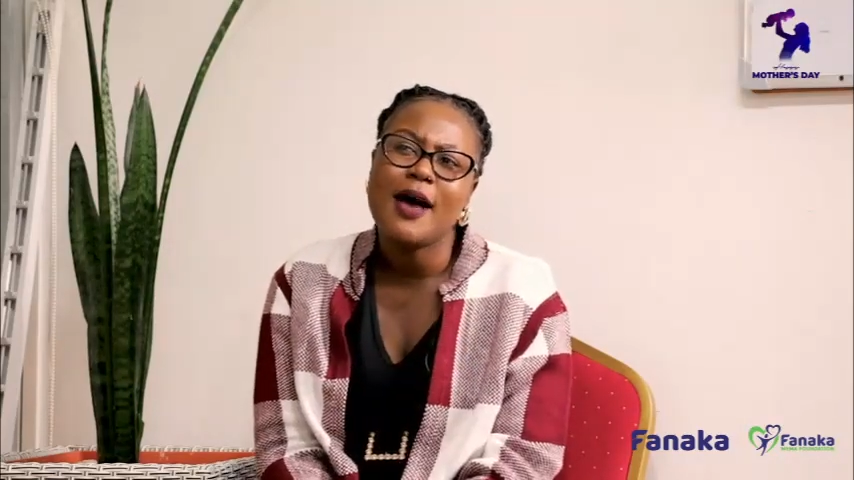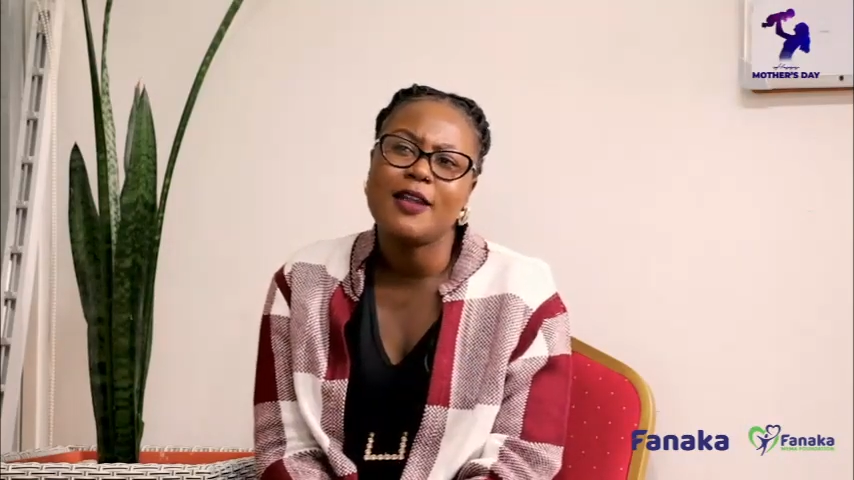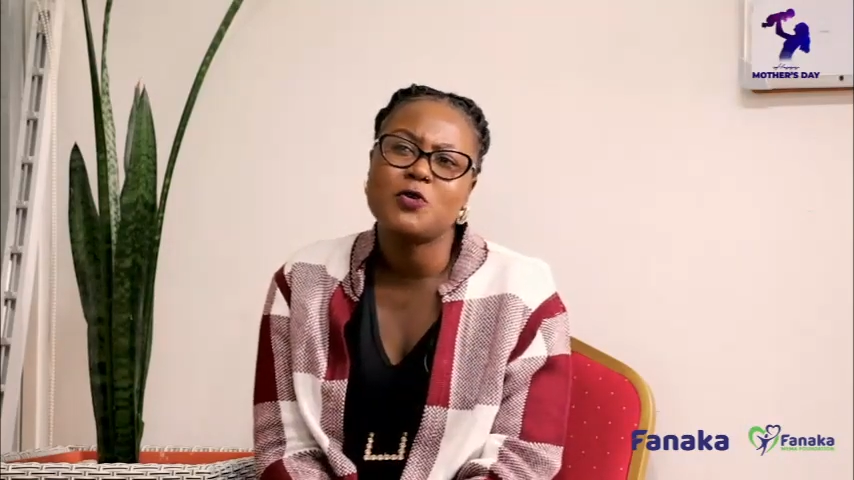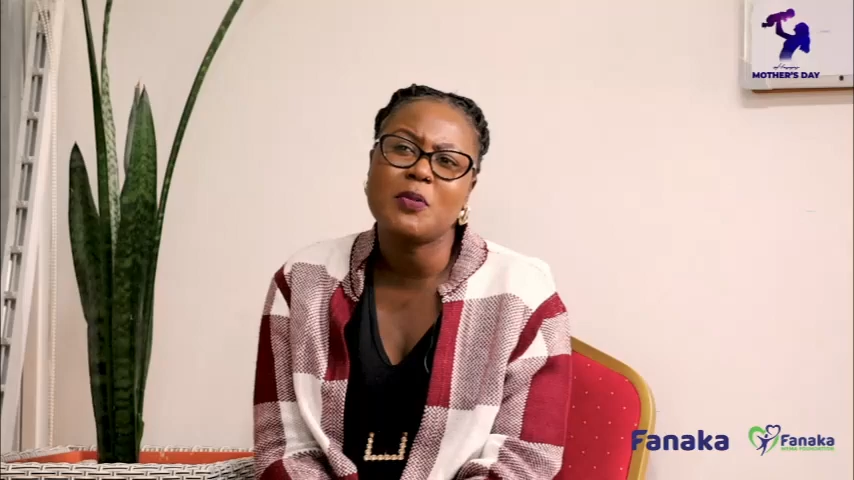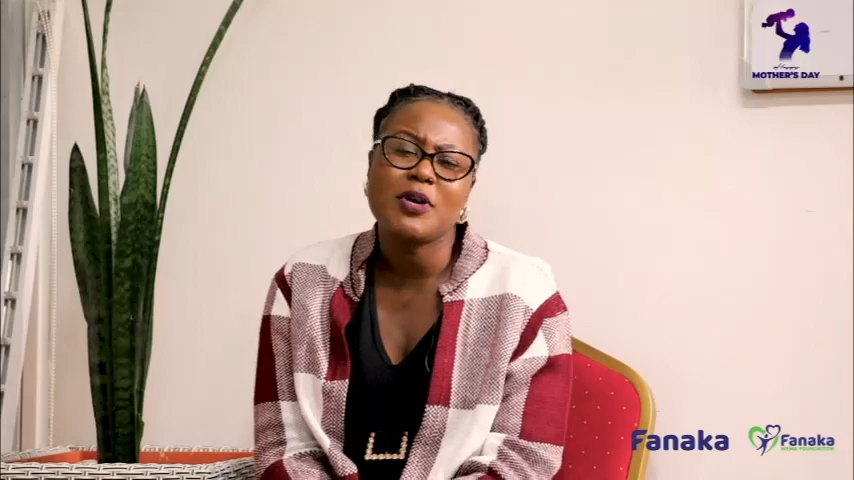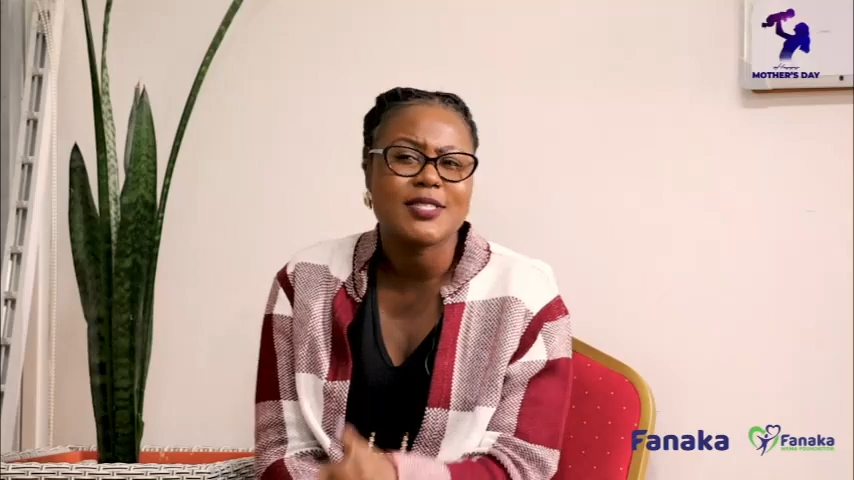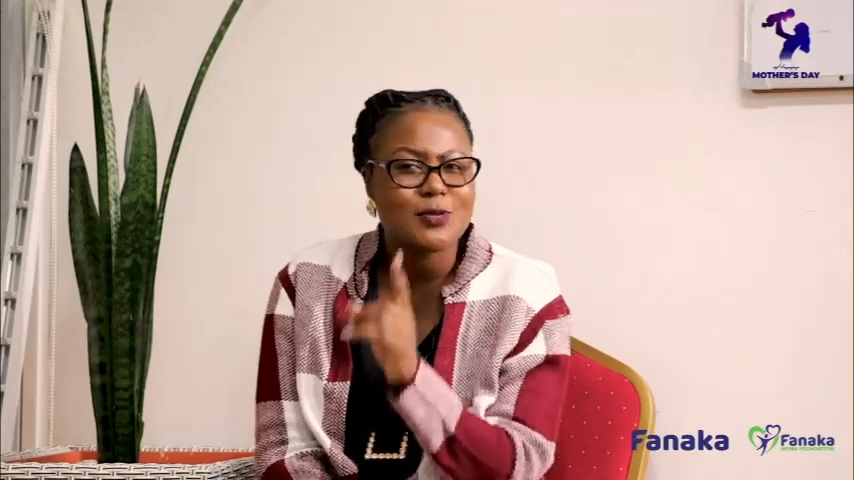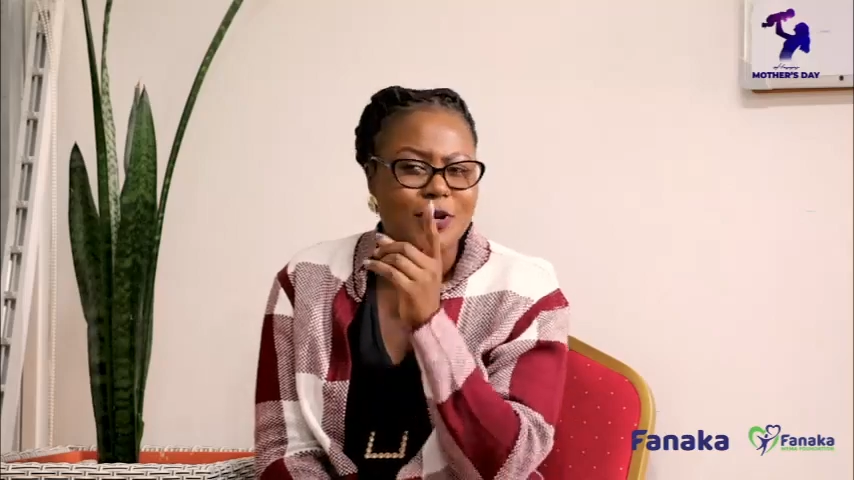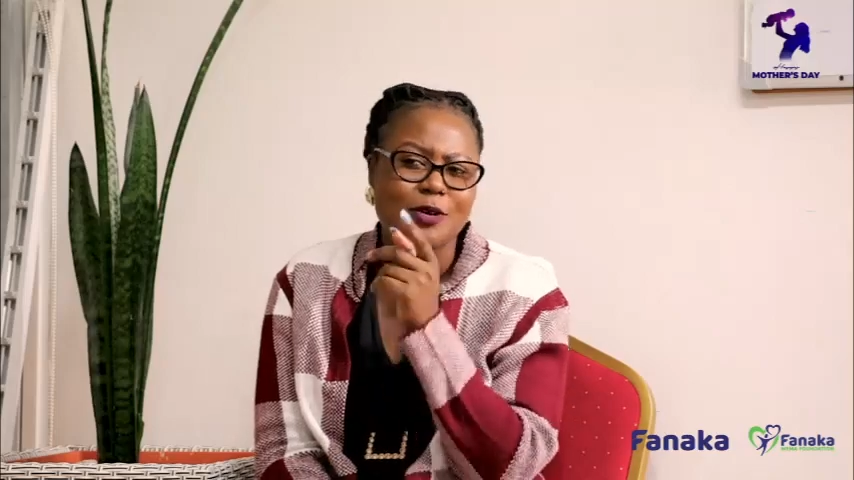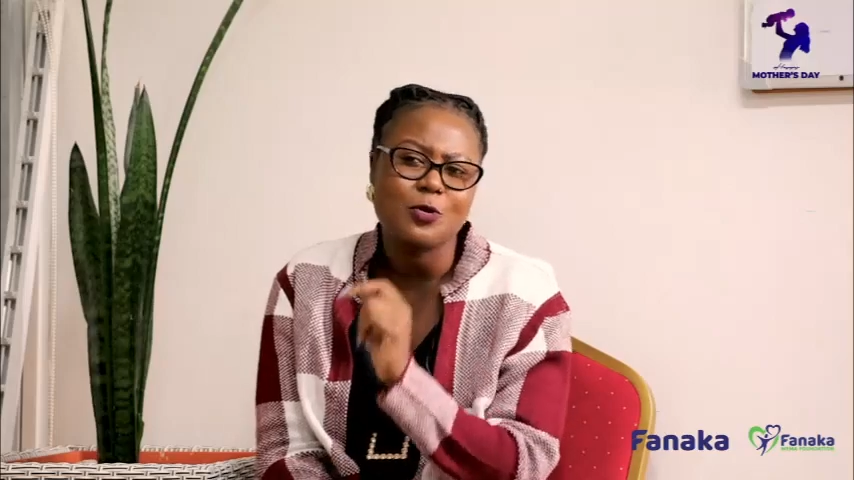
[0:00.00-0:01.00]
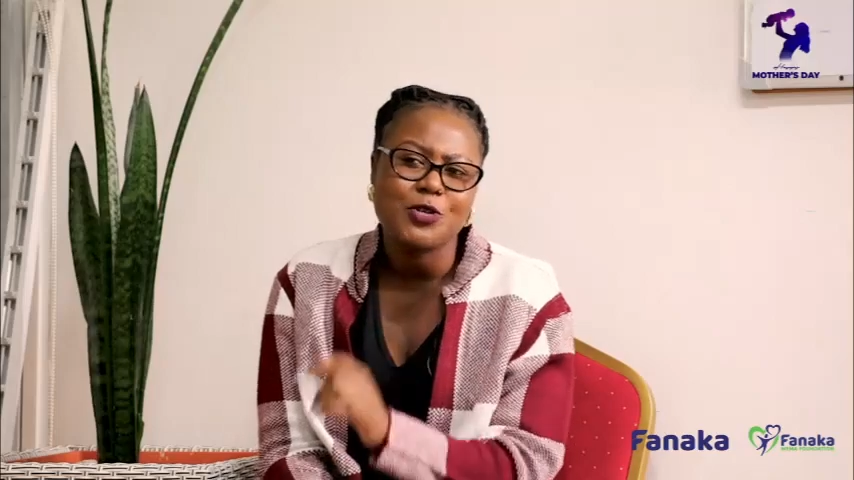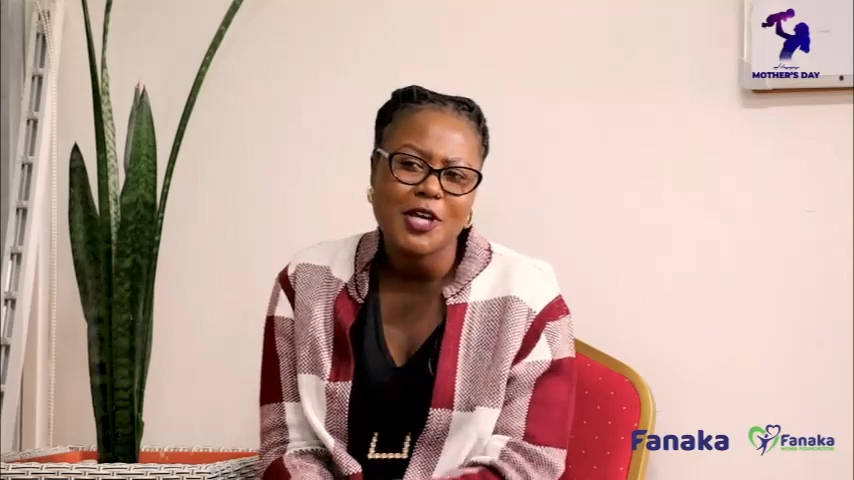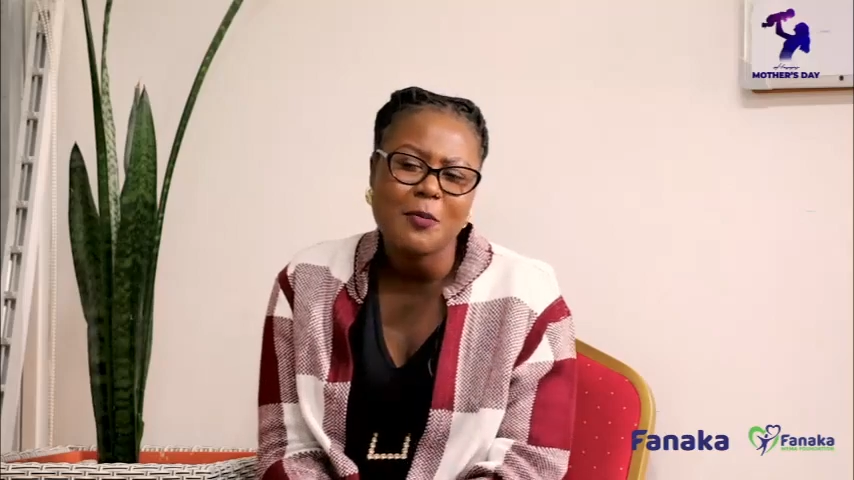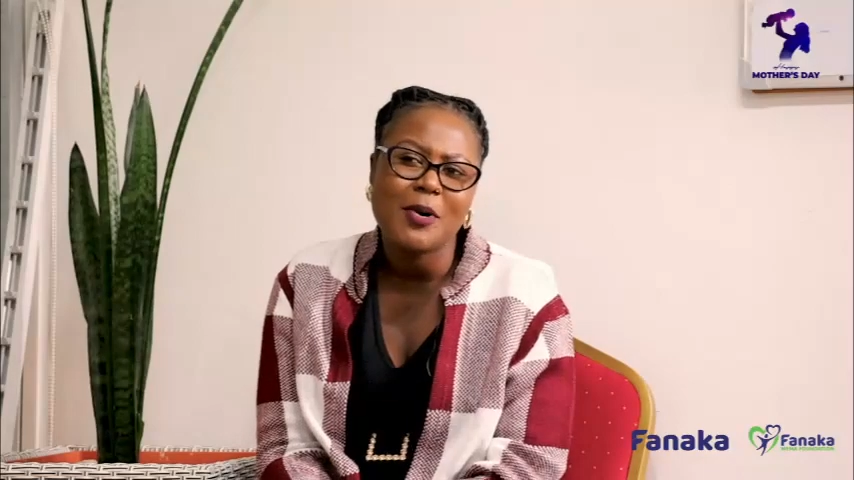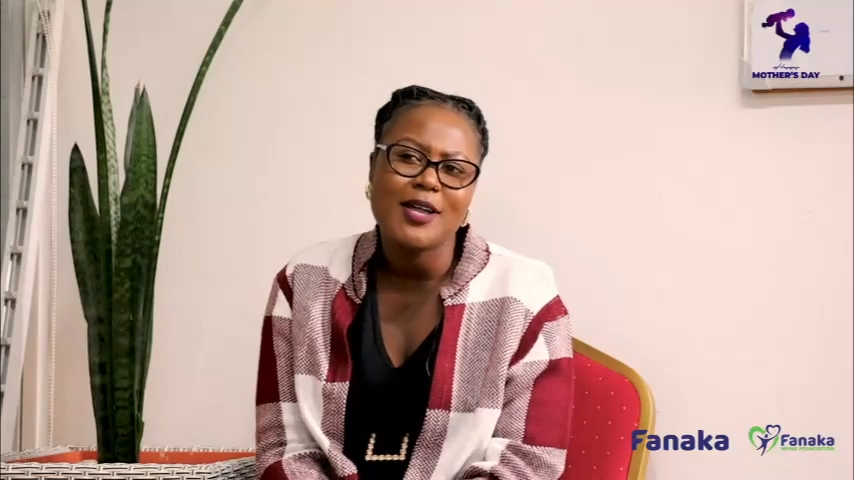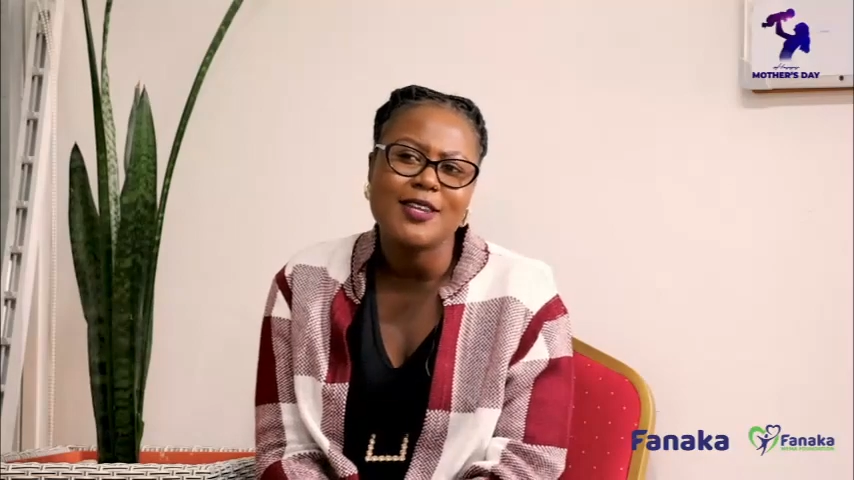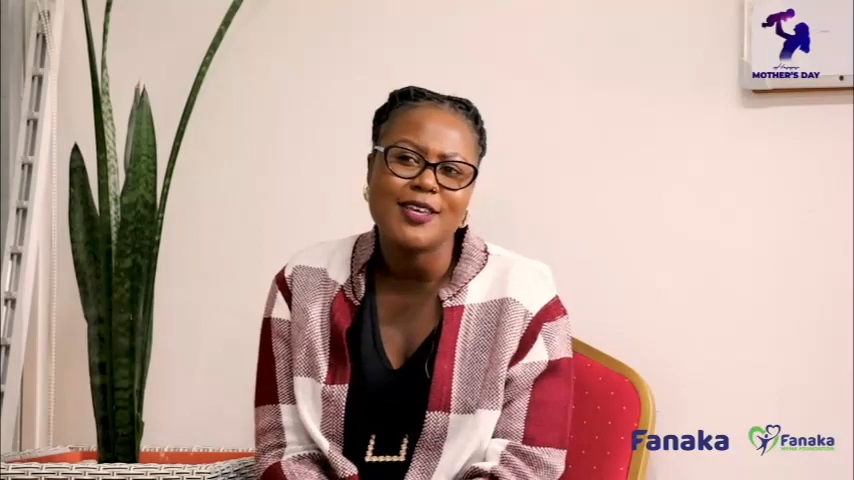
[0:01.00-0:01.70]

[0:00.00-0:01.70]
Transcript: anatuambia siwe na kuchapa